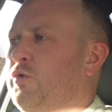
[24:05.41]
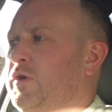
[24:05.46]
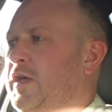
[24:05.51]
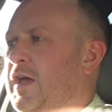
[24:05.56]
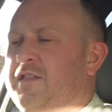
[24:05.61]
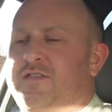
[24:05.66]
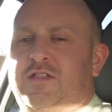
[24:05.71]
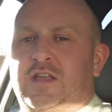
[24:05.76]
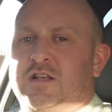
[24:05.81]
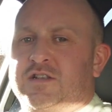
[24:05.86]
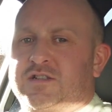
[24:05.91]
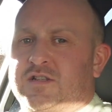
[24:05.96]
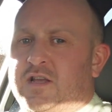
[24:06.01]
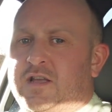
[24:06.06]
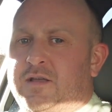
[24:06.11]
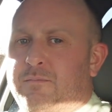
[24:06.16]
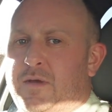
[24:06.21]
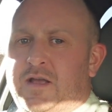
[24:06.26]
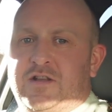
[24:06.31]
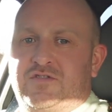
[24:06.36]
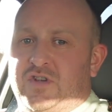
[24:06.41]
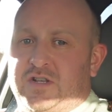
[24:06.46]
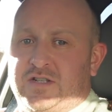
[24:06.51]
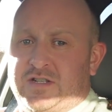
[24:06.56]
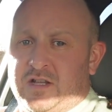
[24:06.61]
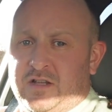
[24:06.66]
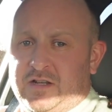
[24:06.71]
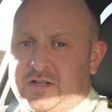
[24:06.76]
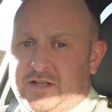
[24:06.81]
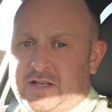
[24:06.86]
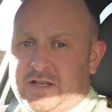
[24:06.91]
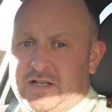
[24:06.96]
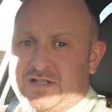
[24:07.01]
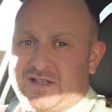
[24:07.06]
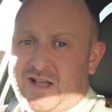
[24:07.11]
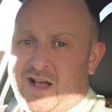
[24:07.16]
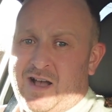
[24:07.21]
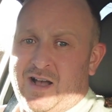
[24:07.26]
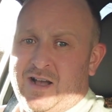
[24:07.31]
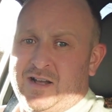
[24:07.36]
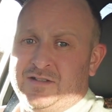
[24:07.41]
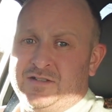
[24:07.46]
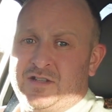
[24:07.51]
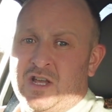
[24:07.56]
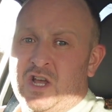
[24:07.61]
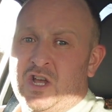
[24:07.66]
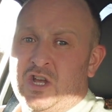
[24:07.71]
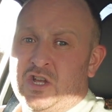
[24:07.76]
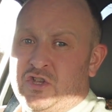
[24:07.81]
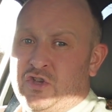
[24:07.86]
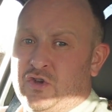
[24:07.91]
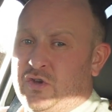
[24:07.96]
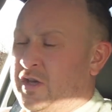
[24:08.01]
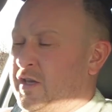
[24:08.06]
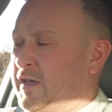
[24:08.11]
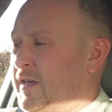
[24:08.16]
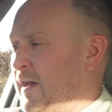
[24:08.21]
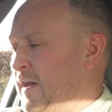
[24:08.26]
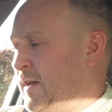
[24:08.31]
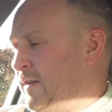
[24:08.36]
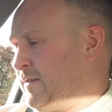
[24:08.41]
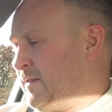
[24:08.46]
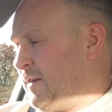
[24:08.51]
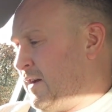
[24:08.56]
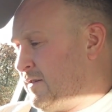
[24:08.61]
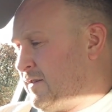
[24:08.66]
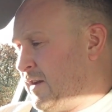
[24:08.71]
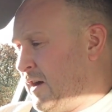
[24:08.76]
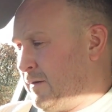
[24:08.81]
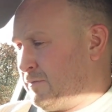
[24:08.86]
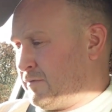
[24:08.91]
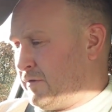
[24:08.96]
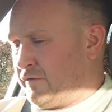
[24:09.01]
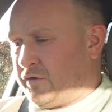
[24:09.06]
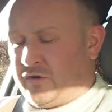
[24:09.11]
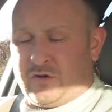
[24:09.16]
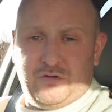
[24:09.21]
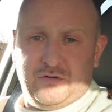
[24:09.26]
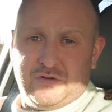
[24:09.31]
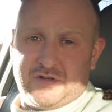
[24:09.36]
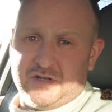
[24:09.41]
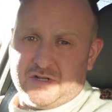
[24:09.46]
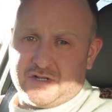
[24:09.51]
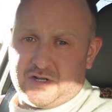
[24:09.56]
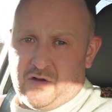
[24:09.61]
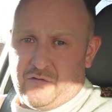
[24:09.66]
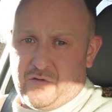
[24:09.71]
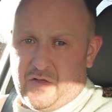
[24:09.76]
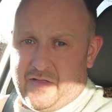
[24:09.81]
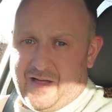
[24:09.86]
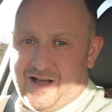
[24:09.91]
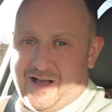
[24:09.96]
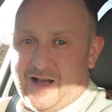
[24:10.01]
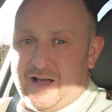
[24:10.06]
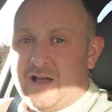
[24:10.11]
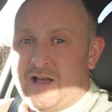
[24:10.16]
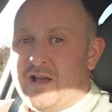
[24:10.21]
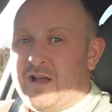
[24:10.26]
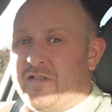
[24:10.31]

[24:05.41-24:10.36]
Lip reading: get things like Matrix LEDs, and you could get adaptive cruise and stuff like that.